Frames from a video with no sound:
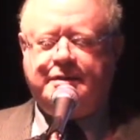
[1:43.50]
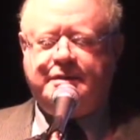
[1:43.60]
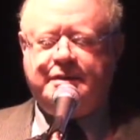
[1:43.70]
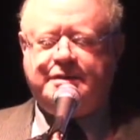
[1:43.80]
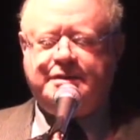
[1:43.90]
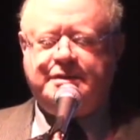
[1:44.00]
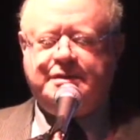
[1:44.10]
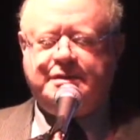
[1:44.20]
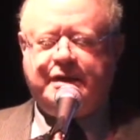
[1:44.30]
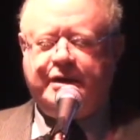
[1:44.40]
This
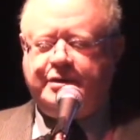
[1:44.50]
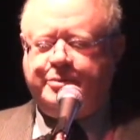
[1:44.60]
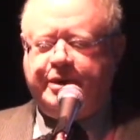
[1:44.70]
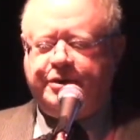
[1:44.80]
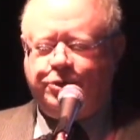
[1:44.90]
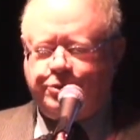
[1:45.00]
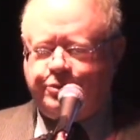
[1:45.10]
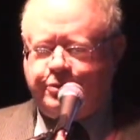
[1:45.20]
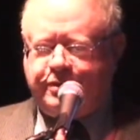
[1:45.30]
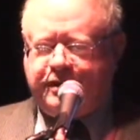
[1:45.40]
is getting to be an old
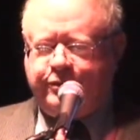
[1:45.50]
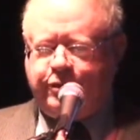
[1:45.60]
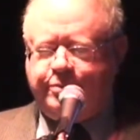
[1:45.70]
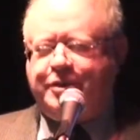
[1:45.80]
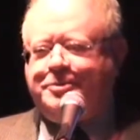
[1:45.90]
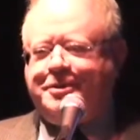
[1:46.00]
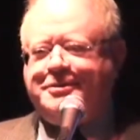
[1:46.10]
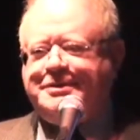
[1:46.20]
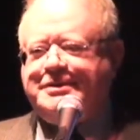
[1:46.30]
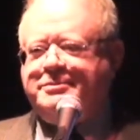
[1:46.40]
routine with Bill
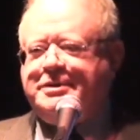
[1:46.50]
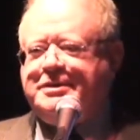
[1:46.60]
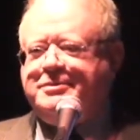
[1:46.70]
Peirce and me.